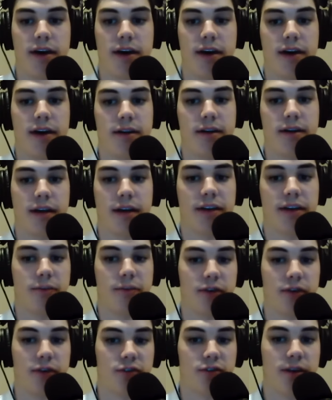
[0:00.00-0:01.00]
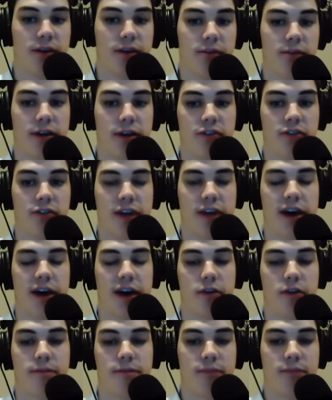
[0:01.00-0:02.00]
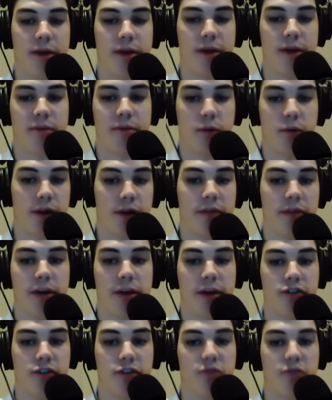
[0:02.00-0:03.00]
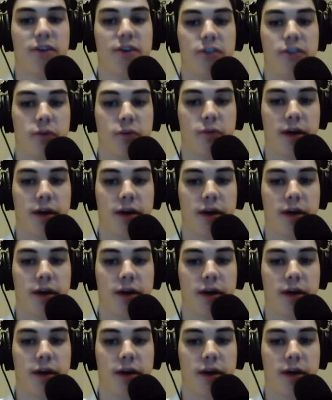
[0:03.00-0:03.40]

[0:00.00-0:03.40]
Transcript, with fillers: a special teams touchdown be one of the major reasons why